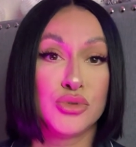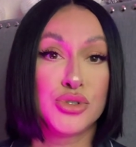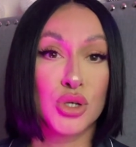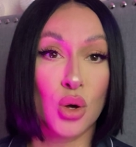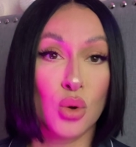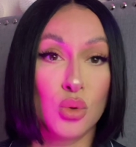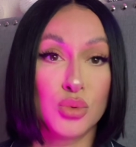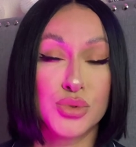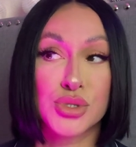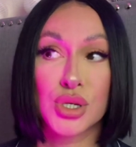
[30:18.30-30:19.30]

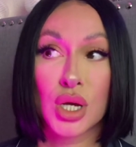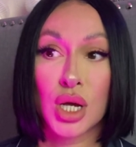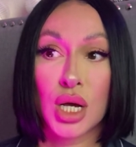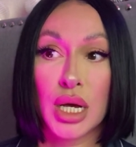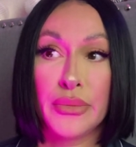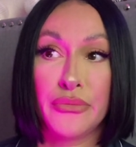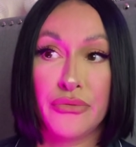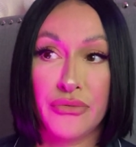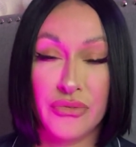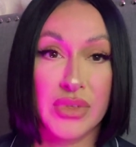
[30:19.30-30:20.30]
don't
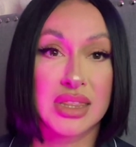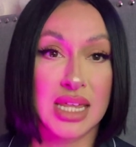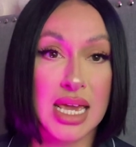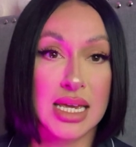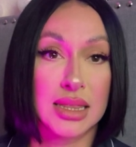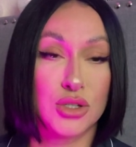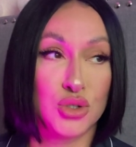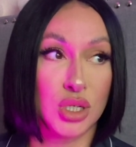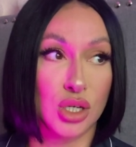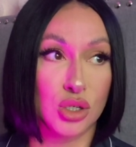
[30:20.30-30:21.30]
think that
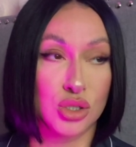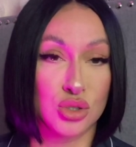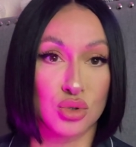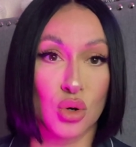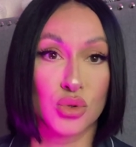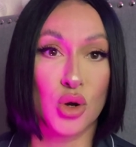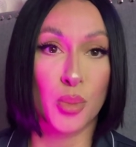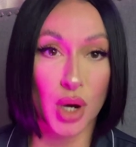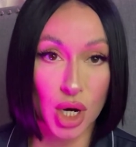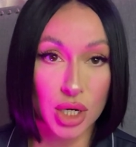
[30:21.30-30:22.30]
you can control your
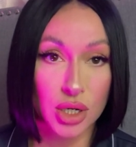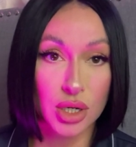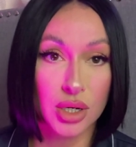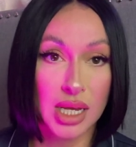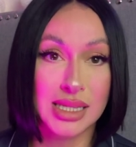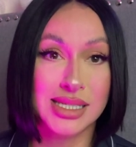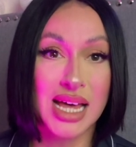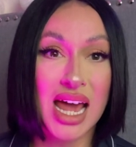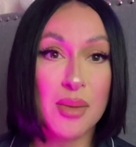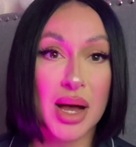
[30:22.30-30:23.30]
partner. It's
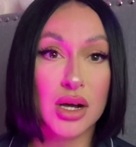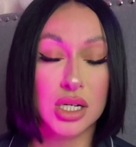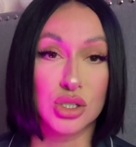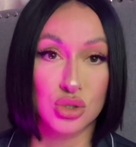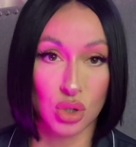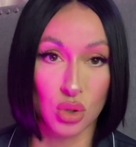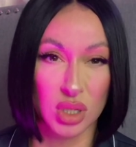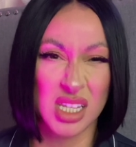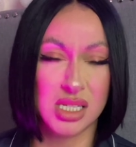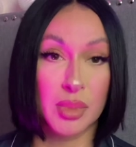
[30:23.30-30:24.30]
not about
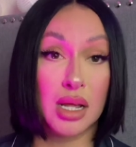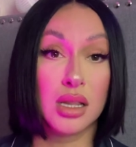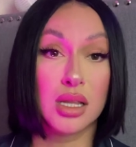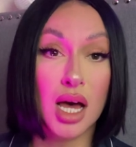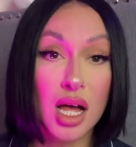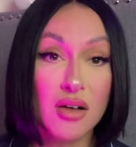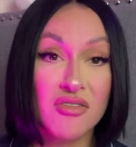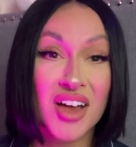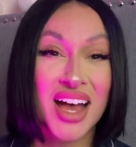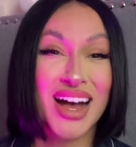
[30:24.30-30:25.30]
control. It's about love,
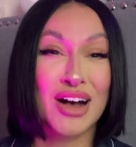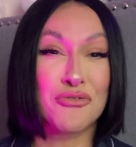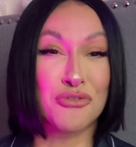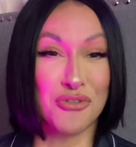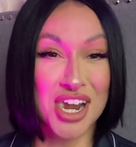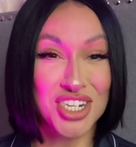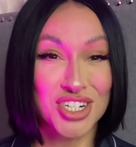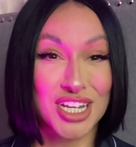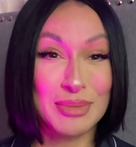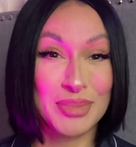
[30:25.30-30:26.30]

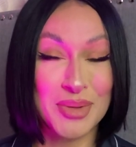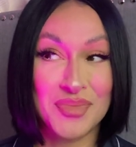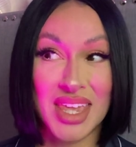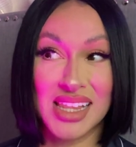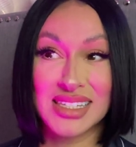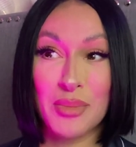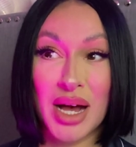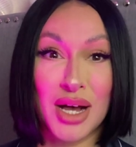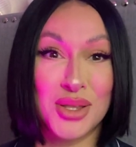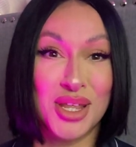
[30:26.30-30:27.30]
friendship. It's
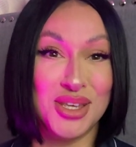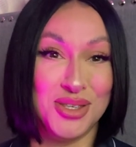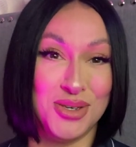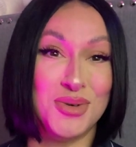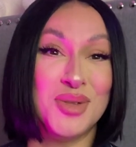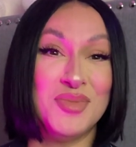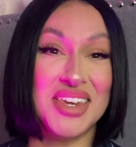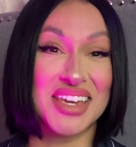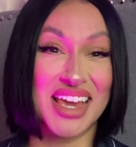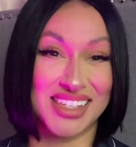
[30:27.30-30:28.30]
about you and
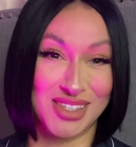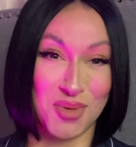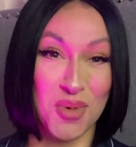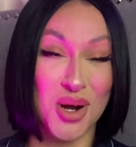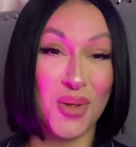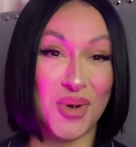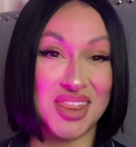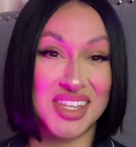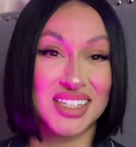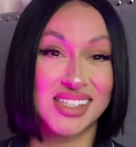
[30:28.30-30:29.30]
me against the world. We're
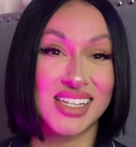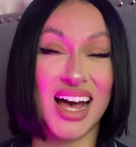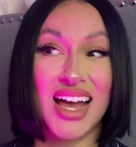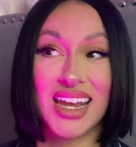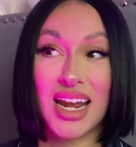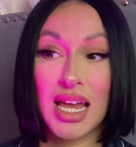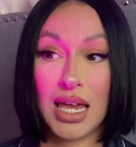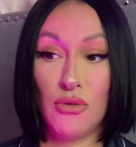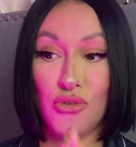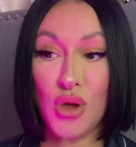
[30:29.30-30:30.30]
this tight.
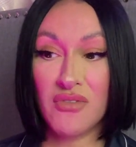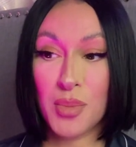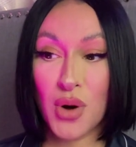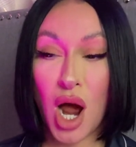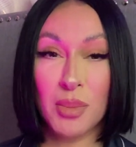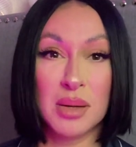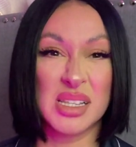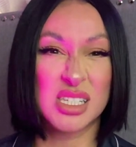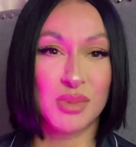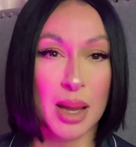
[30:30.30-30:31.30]
If you have a problem,
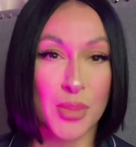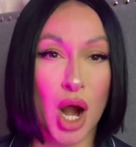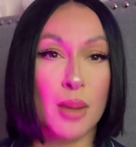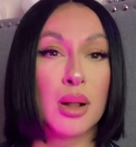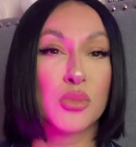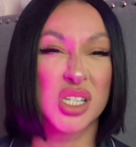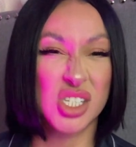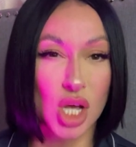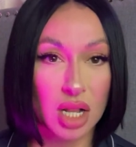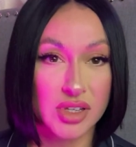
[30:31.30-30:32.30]
it's my problem. We
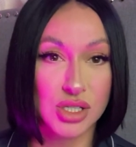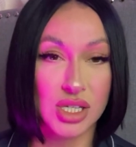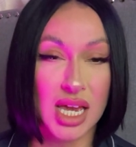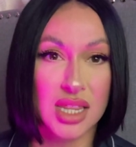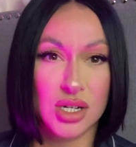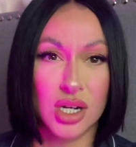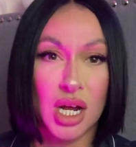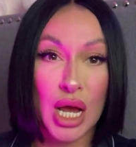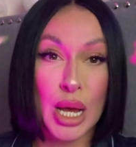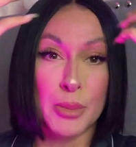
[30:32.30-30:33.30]
solve it together.
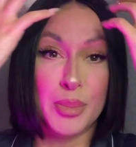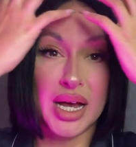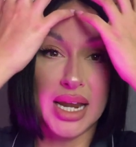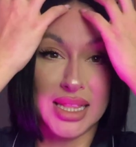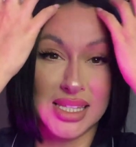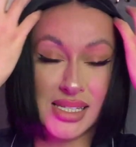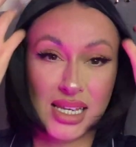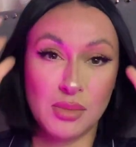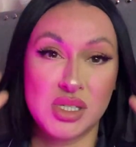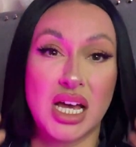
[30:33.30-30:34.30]
But at the
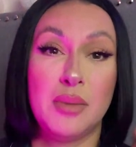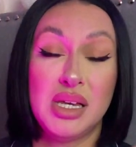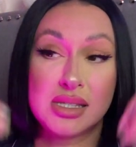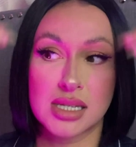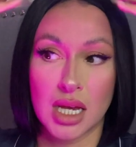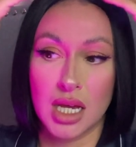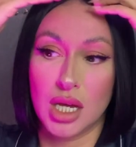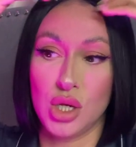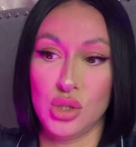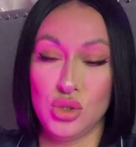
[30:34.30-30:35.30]
same time, it's
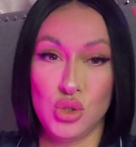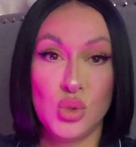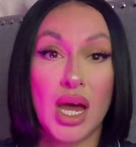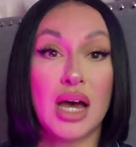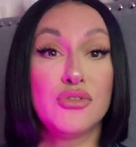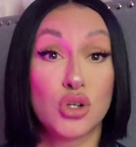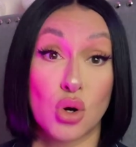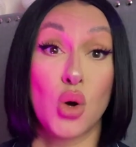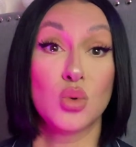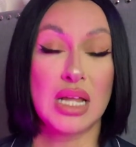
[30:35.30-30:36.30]
you have
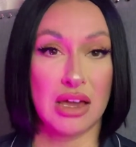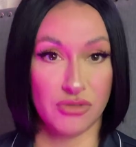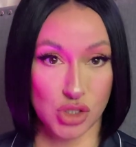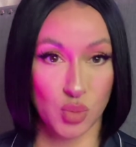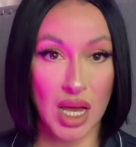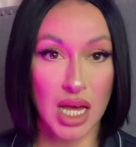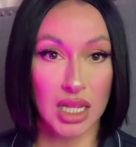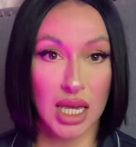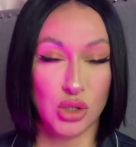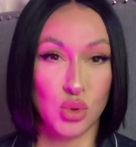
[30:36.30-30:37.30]
your own life as
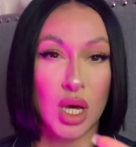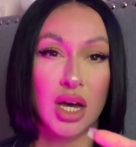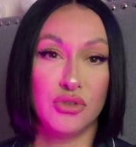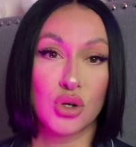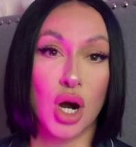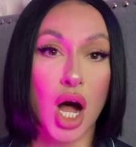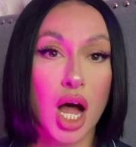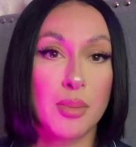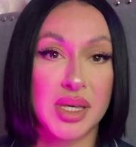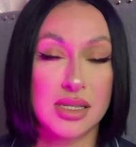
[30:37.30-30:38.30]
well, and you have your
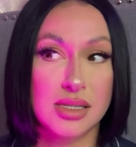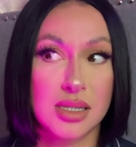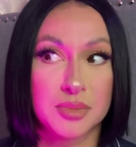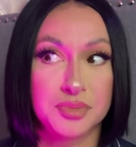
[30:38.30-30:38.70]
hobbies,